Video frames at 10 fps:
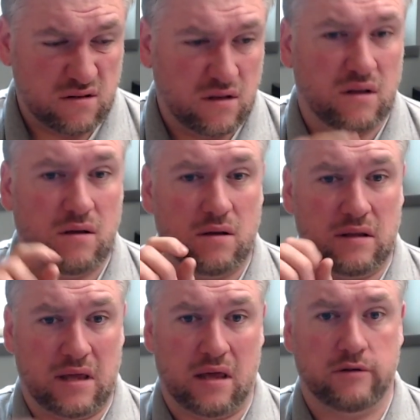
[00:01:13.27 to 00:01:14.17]
So we
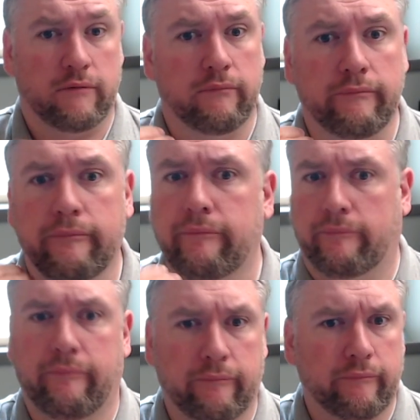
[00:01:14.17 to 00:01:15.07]
have
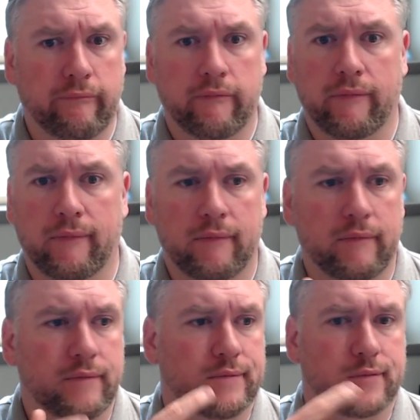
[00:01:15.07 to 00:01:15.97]
choice. We can just kind
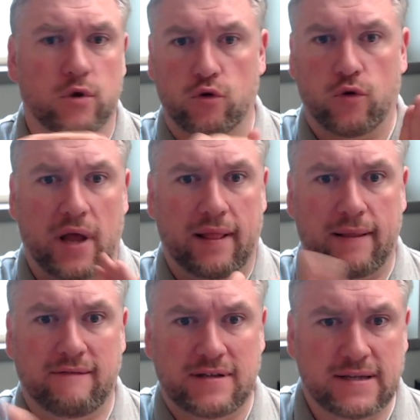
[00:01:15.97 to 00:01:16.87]
of go ahead
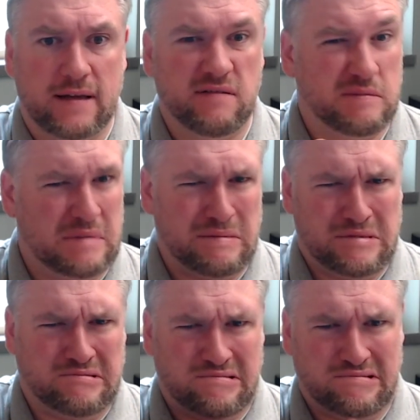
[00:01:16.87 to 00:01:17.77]
and teach the grade level
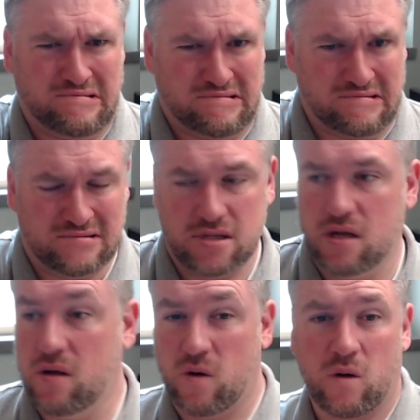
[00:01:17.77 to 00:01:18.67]
thing and
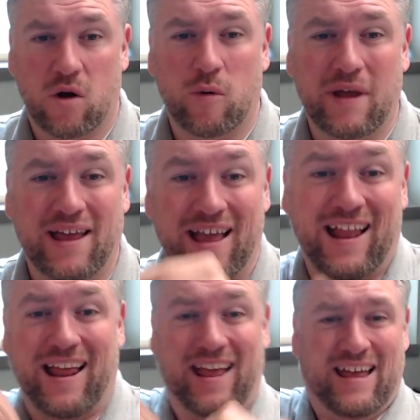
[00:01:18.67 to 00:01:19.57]
maybe students aren't
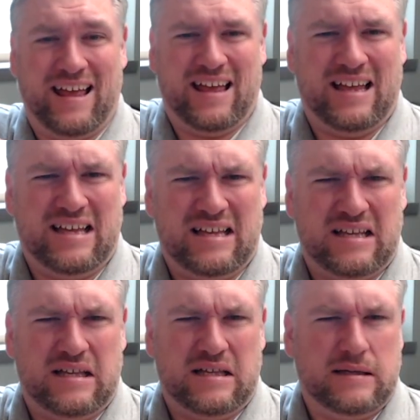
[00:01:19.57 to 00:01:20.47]
ready.
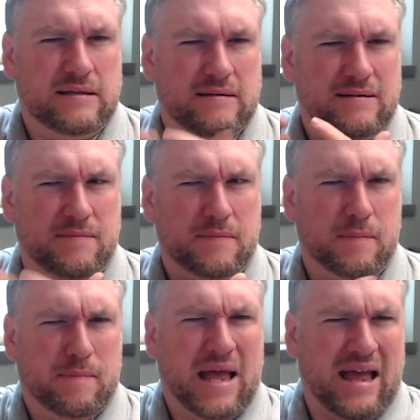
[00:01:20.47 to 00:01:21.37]
Or we can go
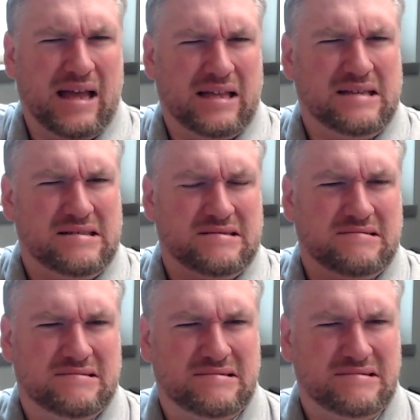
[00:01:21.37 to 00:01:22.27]
back and